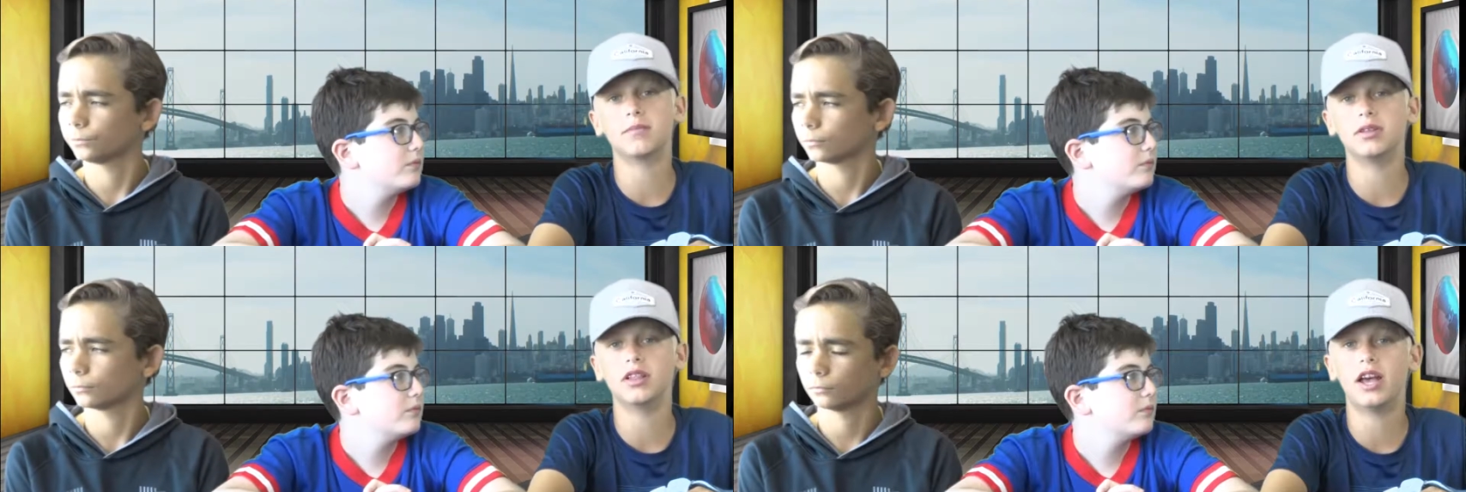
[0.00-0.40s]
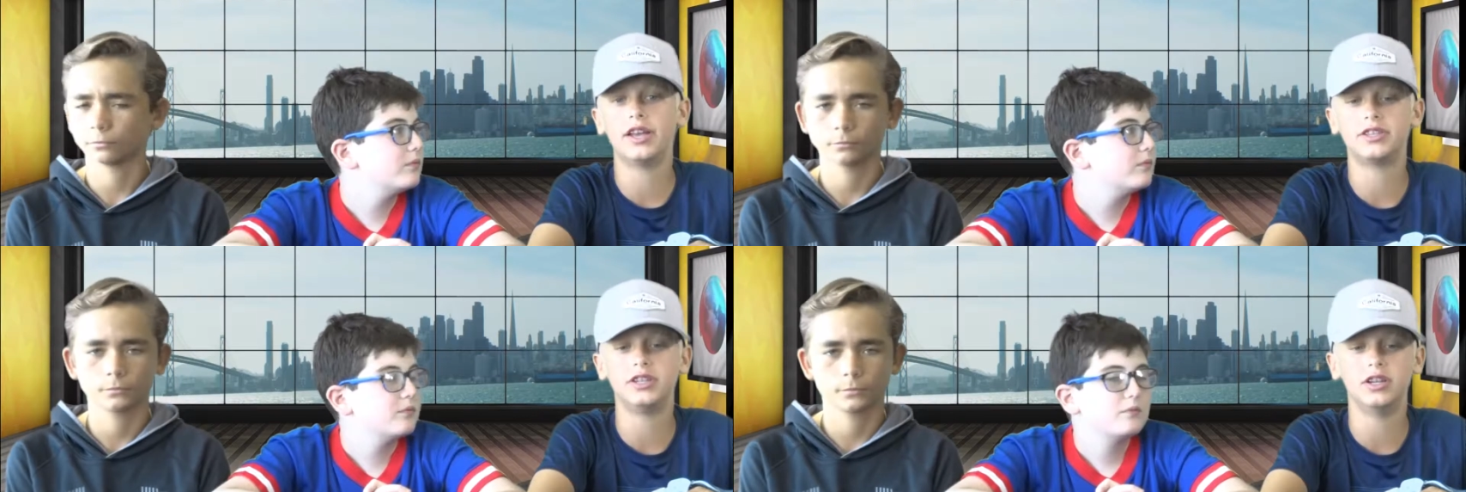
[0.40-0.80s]
Speaker 1: I mean,
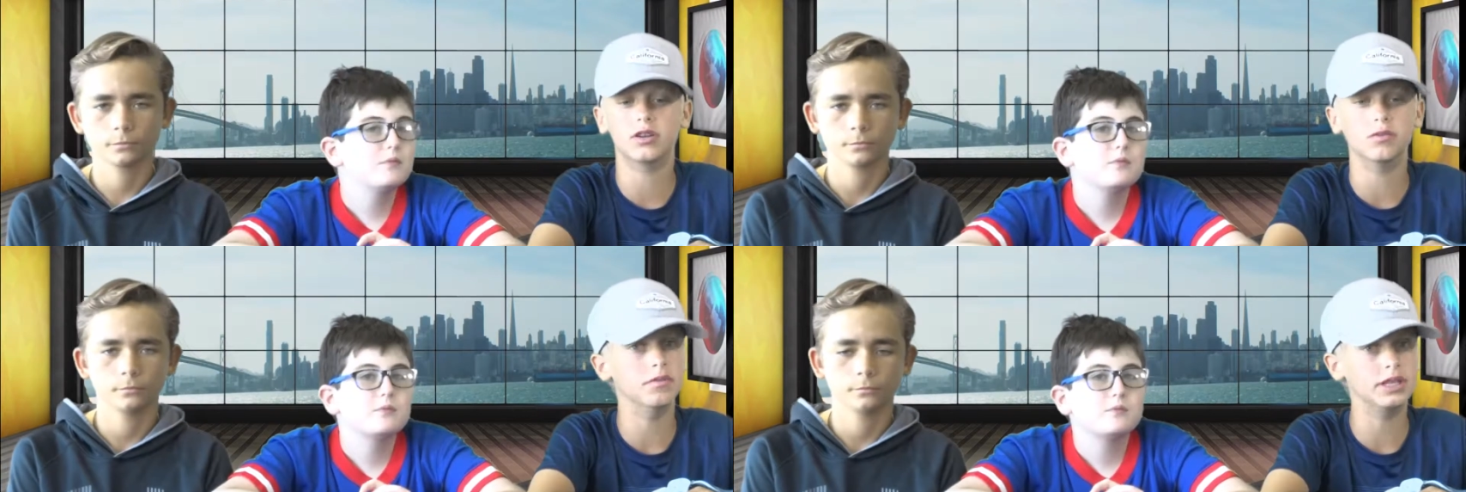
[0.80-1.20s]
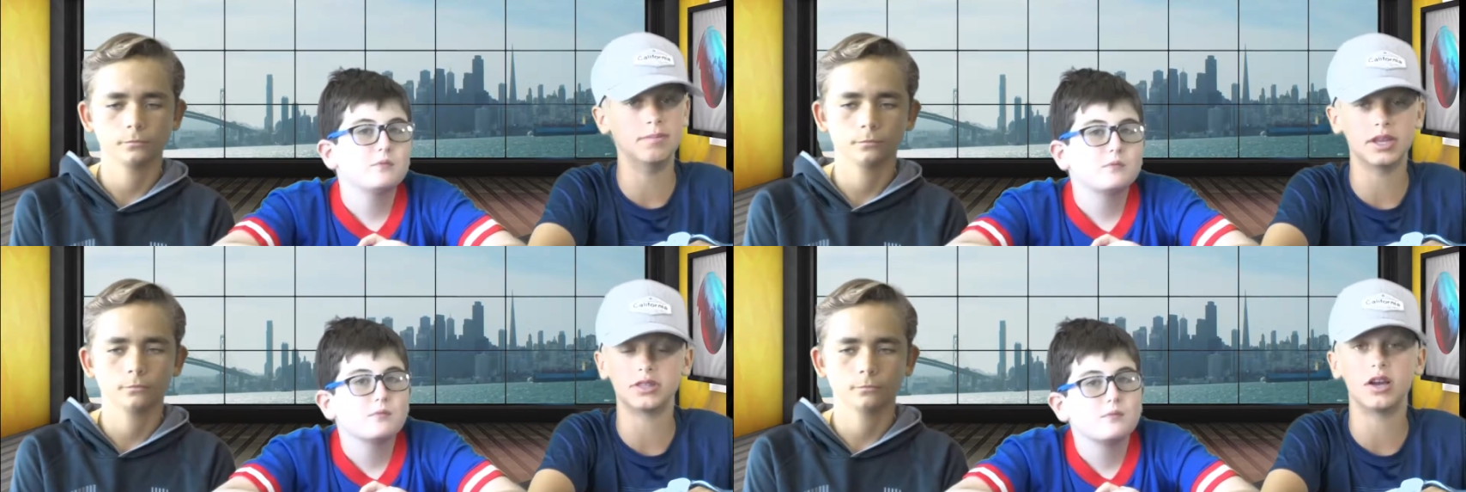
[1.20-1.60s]
last year the
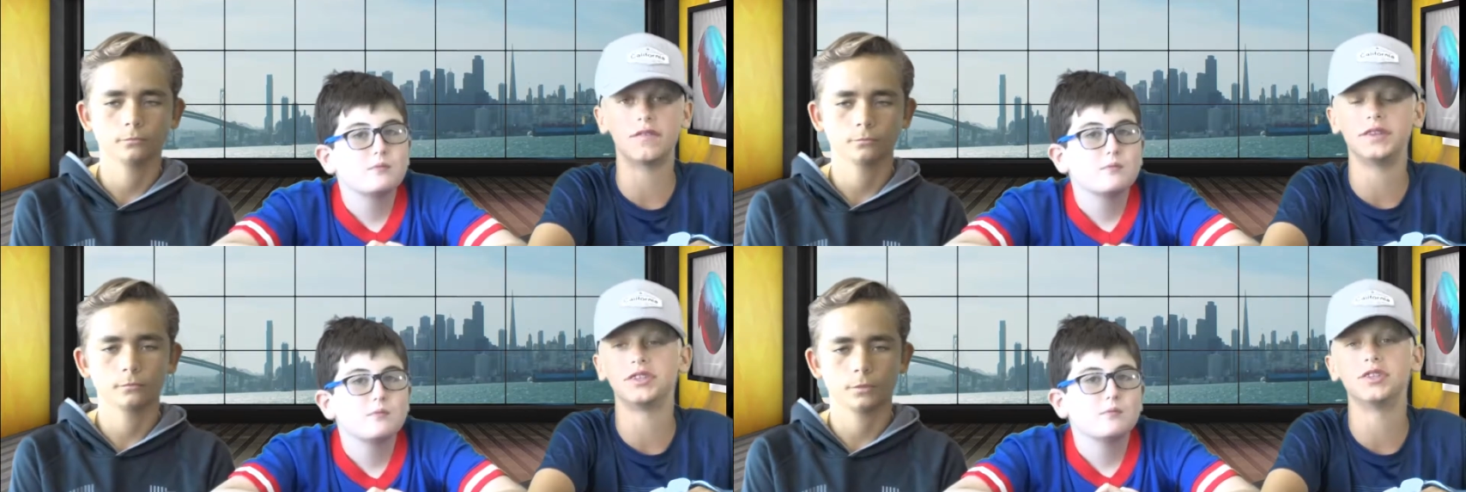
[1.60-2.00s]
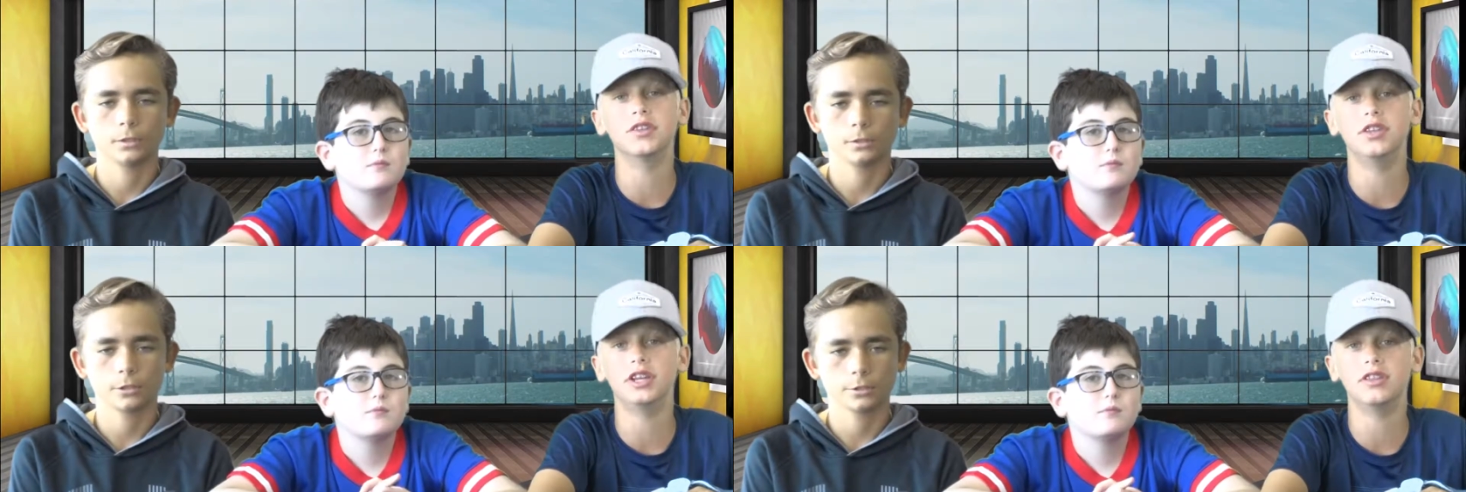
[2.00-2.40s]
best offense
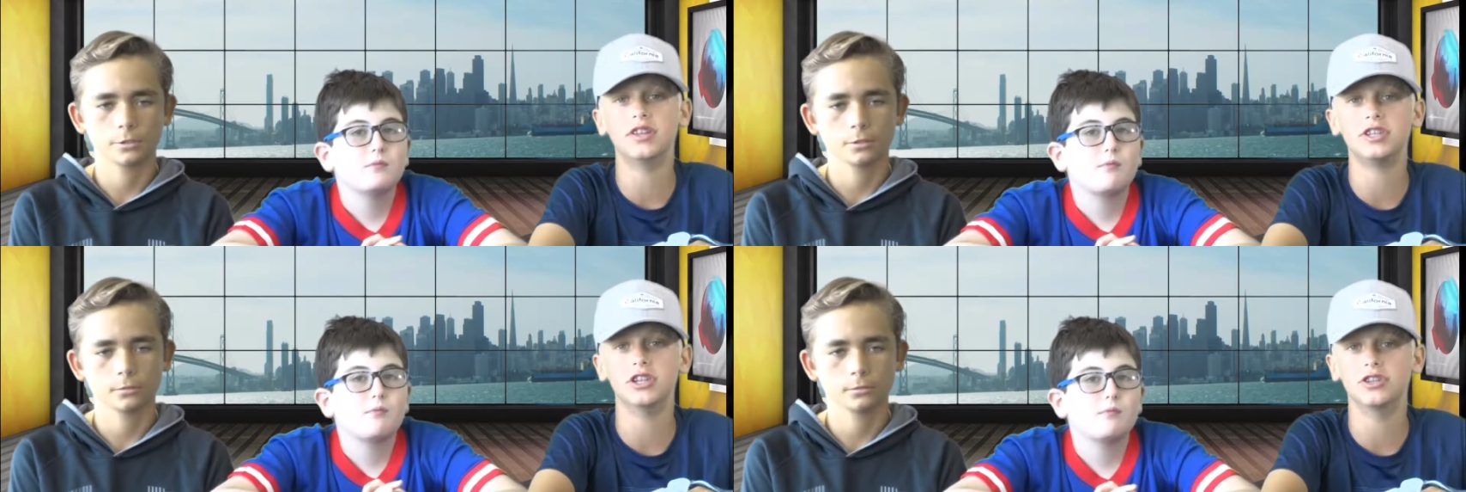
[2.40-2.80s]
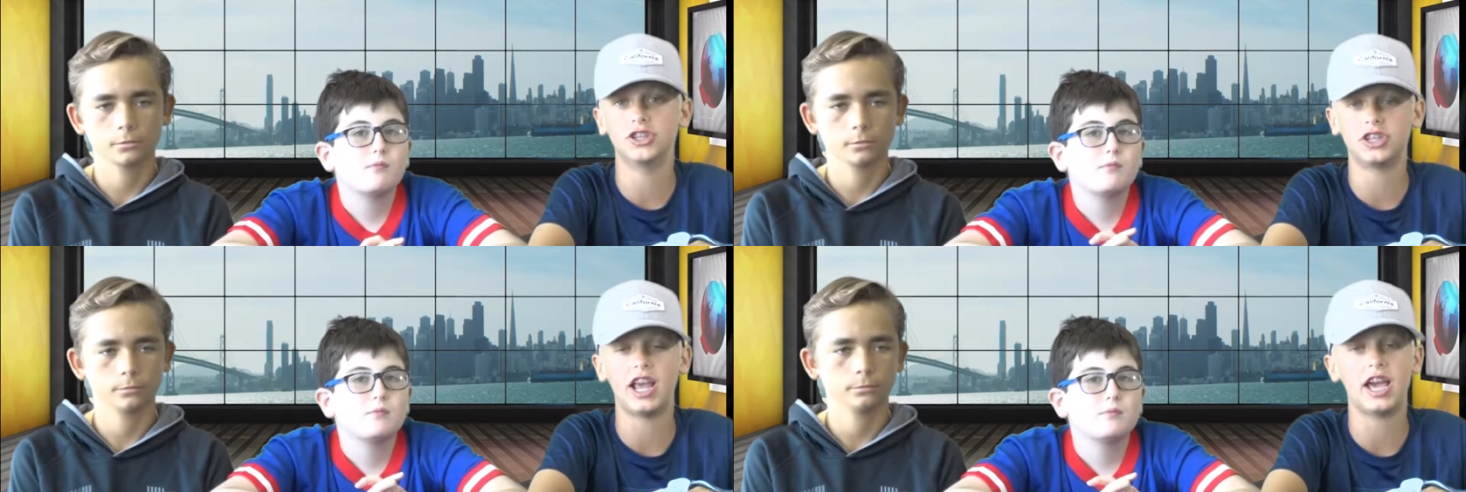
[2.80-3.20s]
in the league, and this year
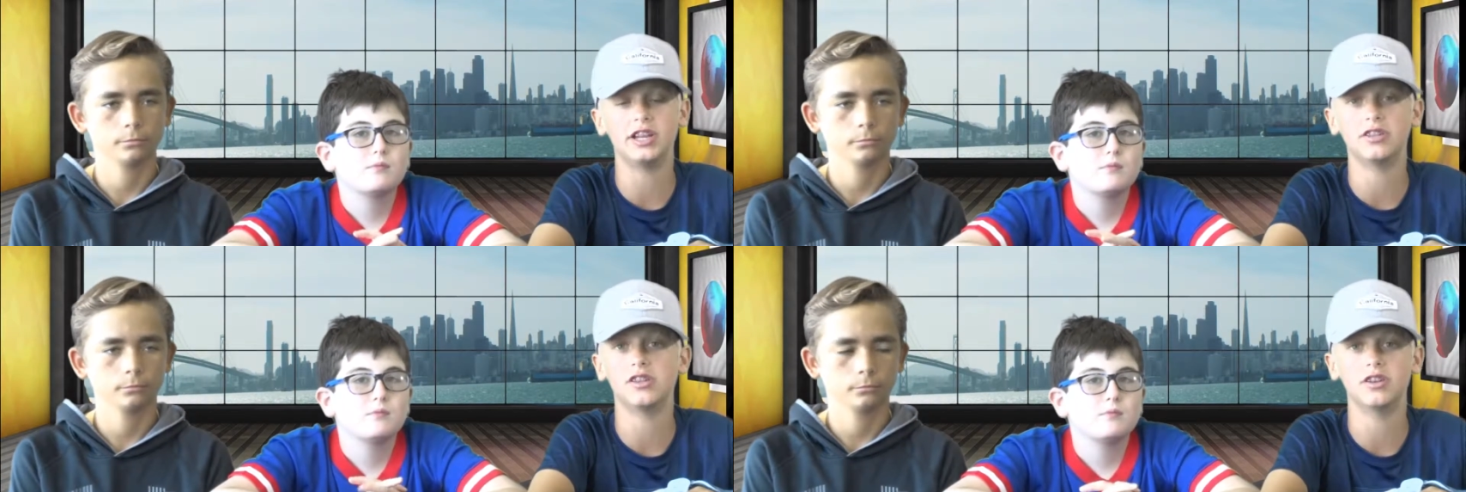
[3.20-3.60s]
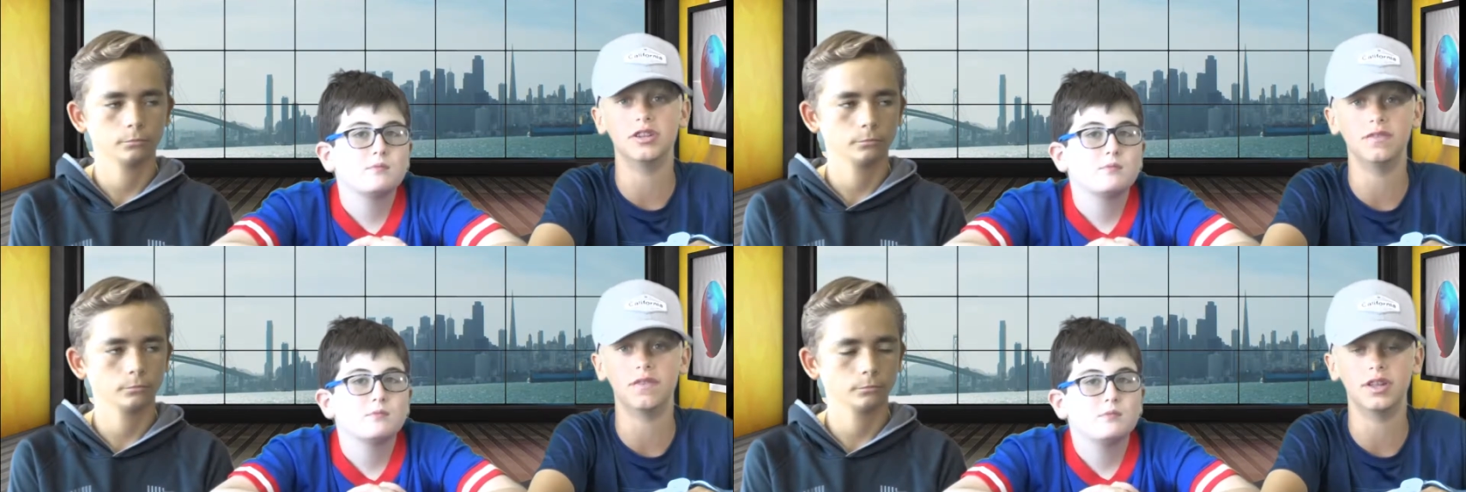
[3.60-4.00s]
just adding to their
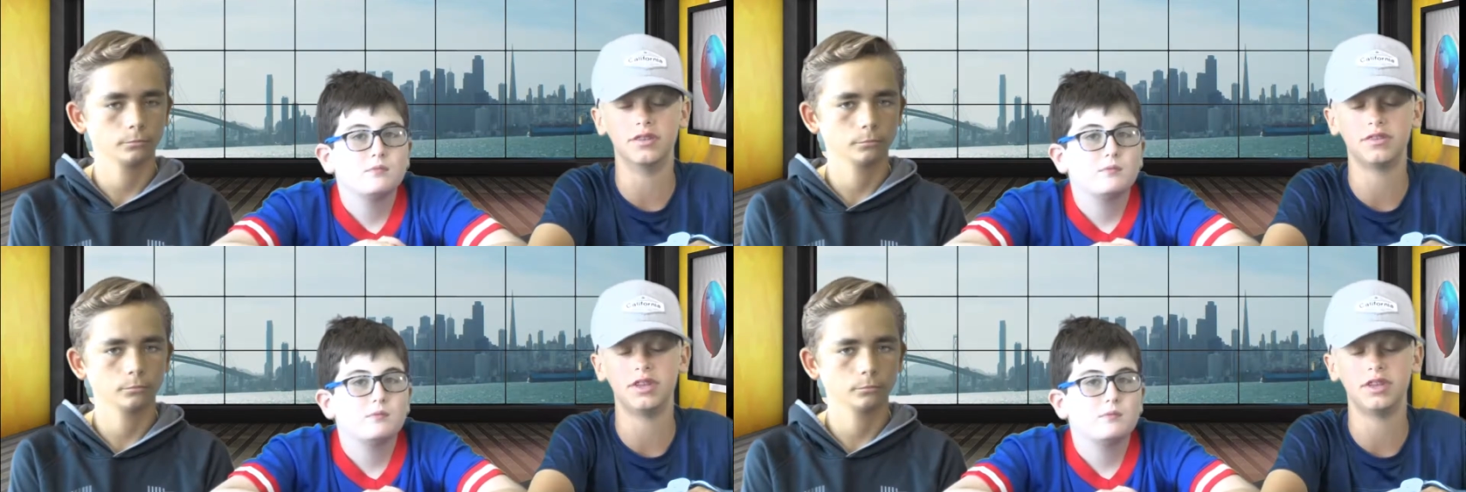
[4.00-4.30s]
defense.